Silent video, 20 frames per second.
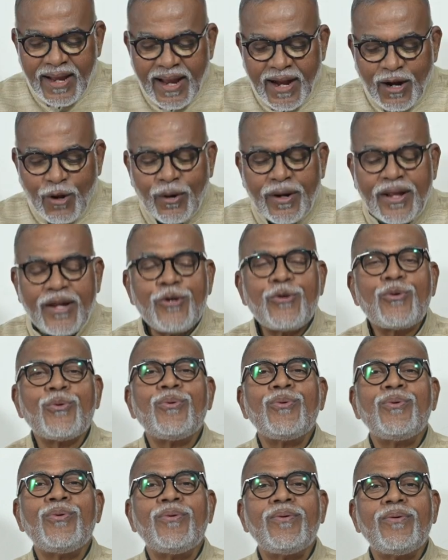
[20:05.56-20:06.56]
According
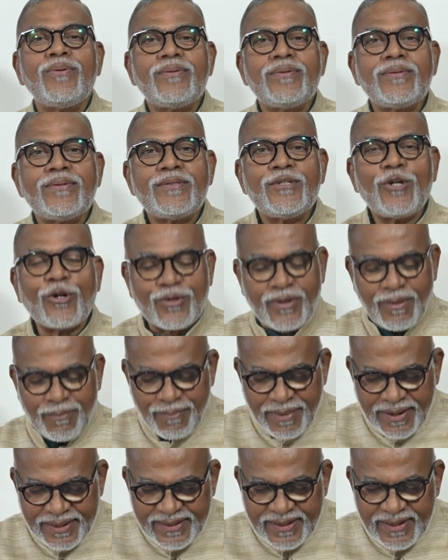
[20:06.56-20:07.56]
to Dr.
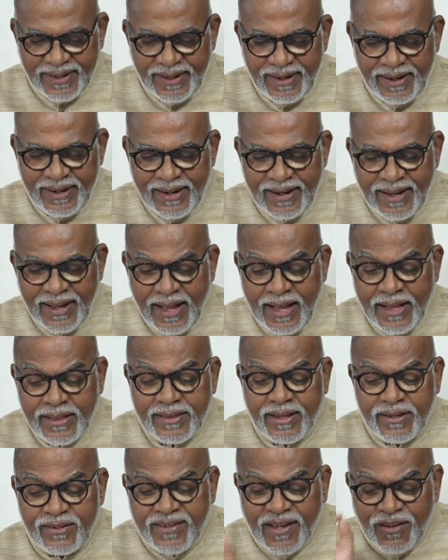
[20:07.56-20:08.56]
Ambedkar,
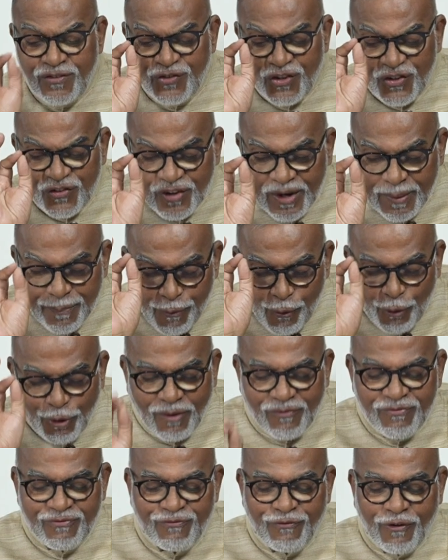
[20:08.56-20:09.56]
the census
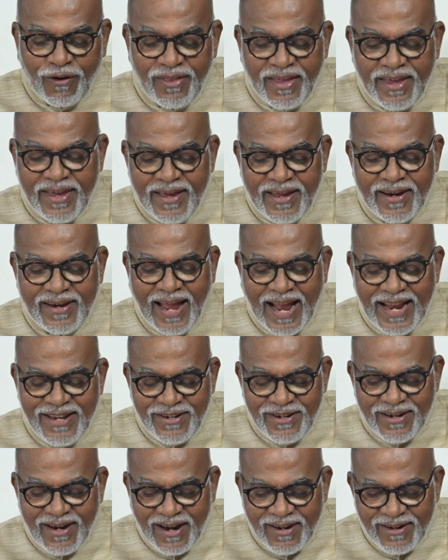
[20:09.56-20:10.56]
report for the year
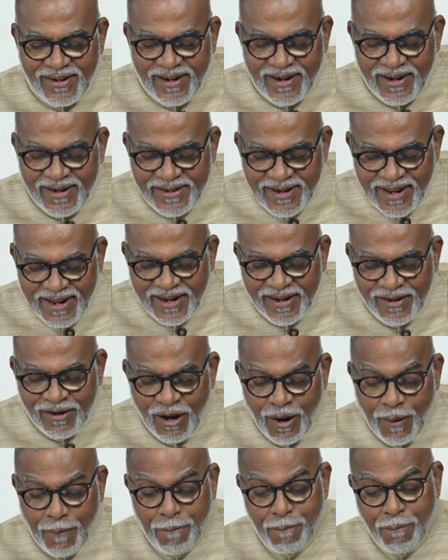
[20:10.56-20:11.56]
1910
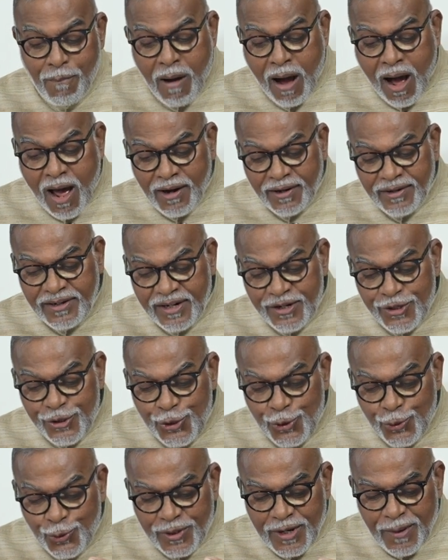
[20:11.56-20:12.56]
marked a
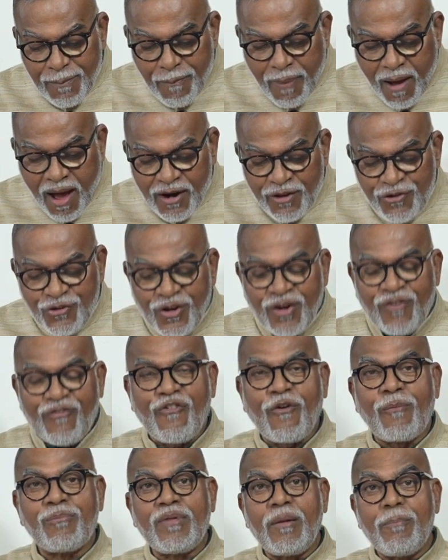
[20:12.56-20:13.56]
new departure
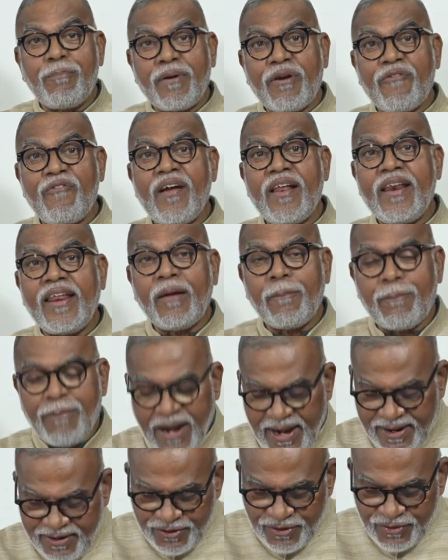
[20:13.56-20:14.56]
from the prevailing
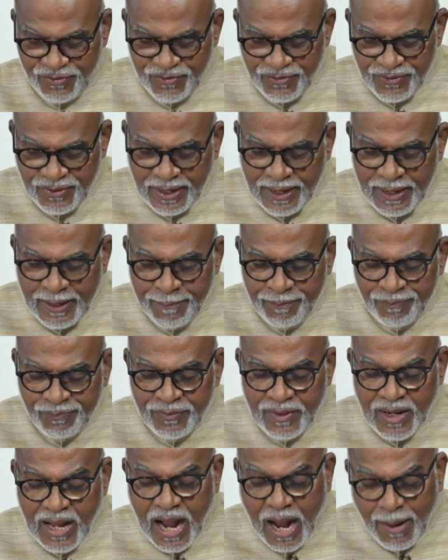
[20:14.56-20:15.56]
practice.
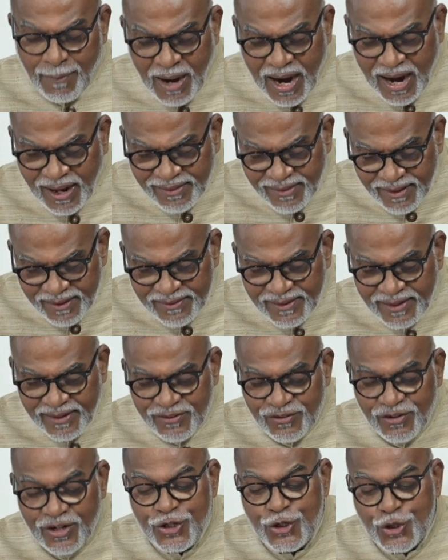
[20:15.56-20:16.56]
Among other
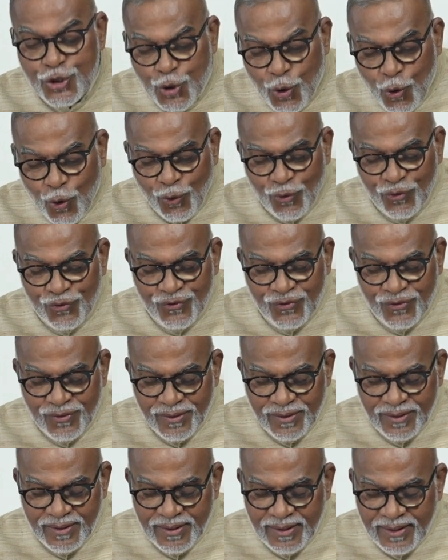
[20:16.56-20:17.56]
things, it shows
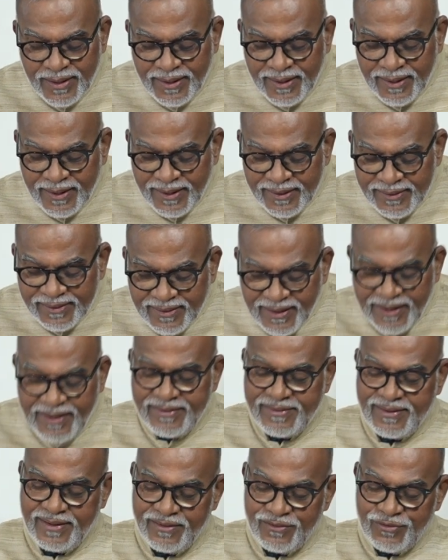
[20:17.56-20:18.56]
three
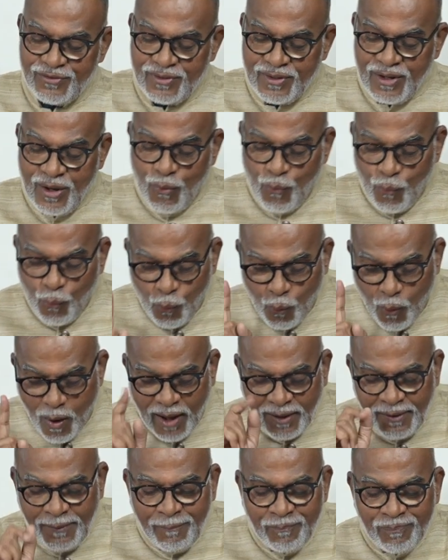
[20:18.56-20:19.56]
things.
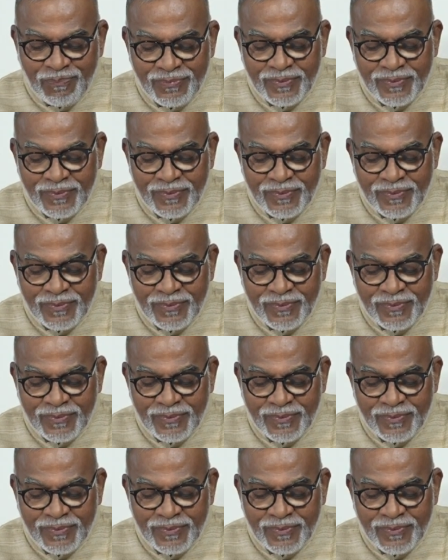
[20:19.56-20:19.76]
One,